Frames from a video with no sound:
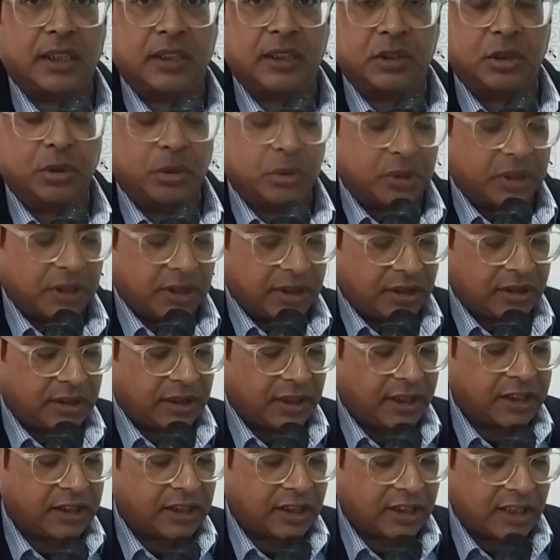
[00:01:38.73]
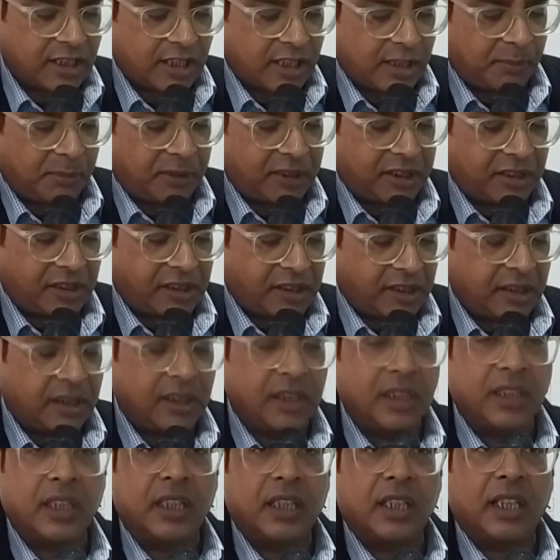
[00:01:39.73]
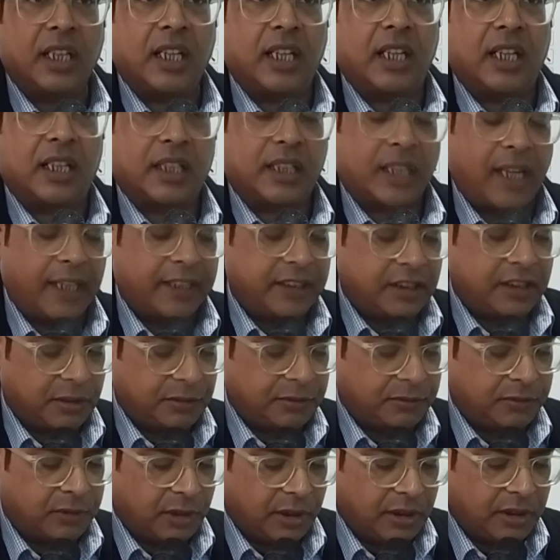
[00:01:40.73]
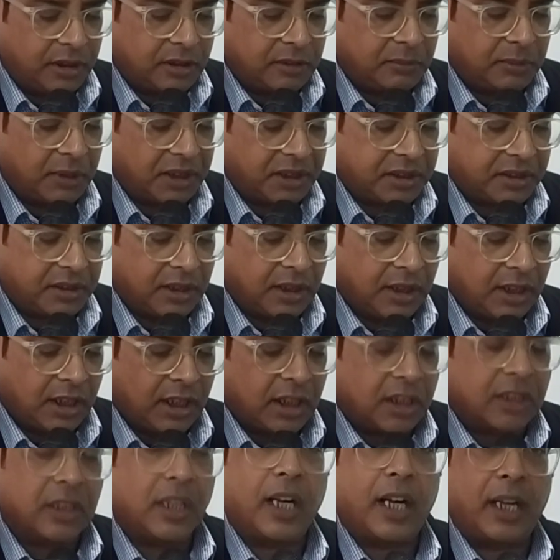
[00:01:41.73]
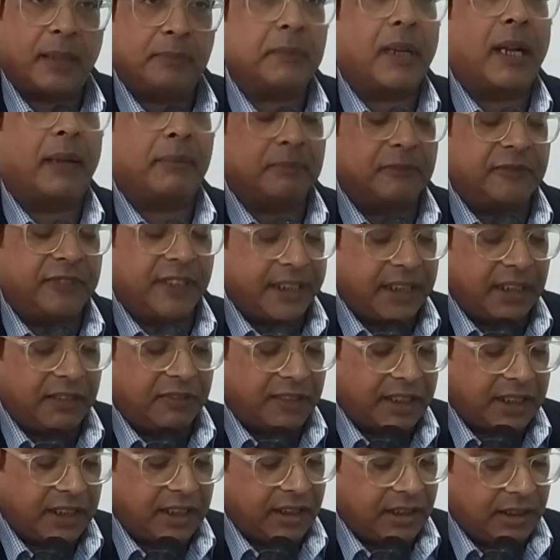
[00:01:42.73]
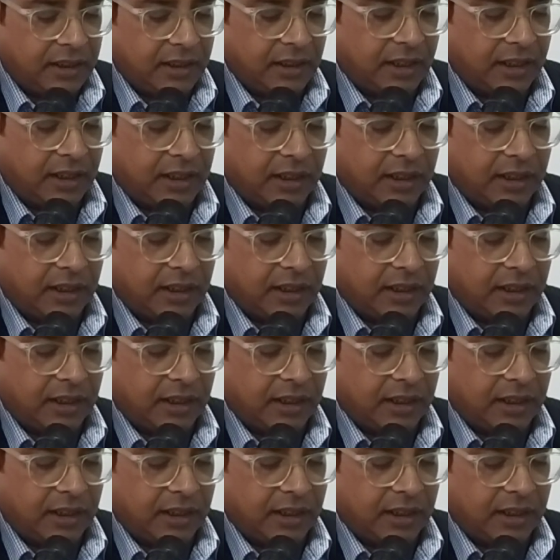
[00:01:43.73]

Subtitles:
do this interdisciplinary kind of work, but I'm very, very